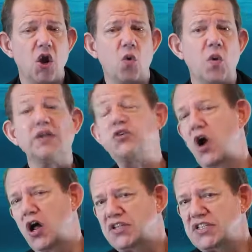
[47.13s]
Well, to
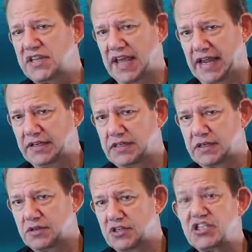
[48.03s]
answer that,
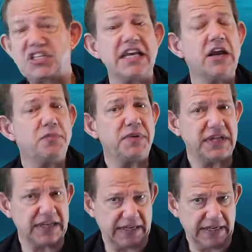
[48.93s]

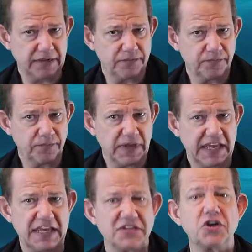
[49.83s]
COPD
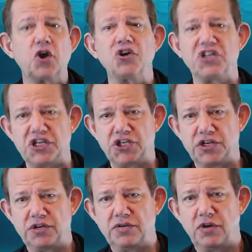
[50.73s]
is a
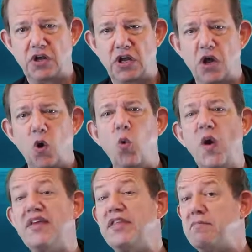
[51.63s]
condition
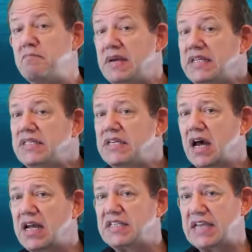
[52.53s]
where the
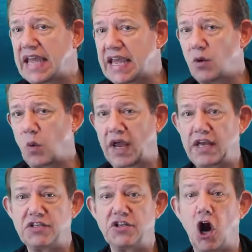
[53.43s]
mid-size
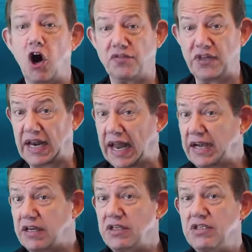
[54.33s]
airways of the
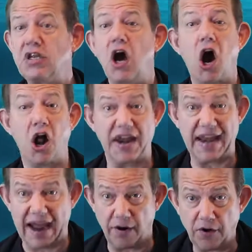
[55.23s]
lungs are
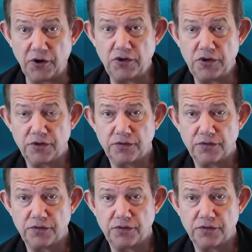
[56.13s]
narrowed